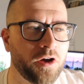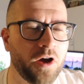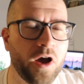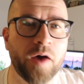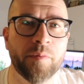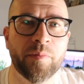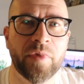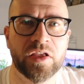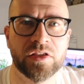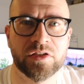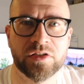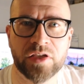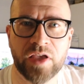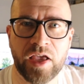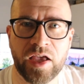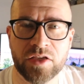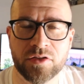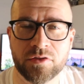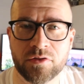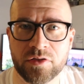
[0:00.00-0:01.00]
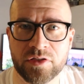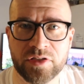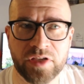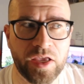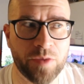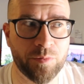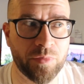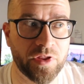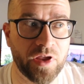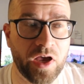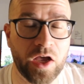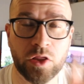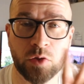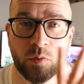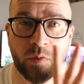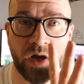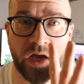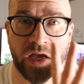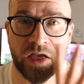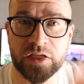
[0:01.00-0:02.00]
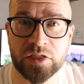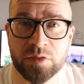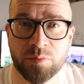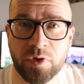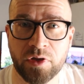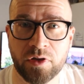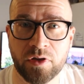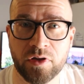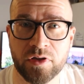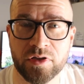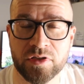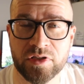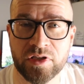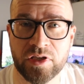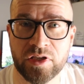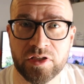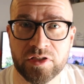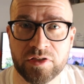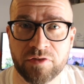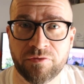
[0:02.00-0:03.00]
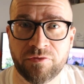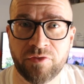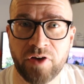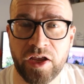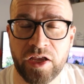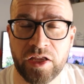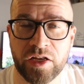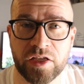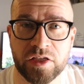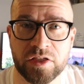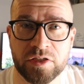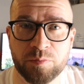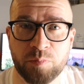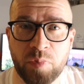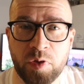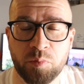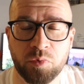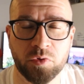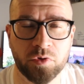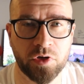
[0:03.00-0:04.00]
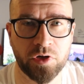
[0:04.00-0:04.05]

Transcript: comments he has to say, but otherwise, because he's afraid his people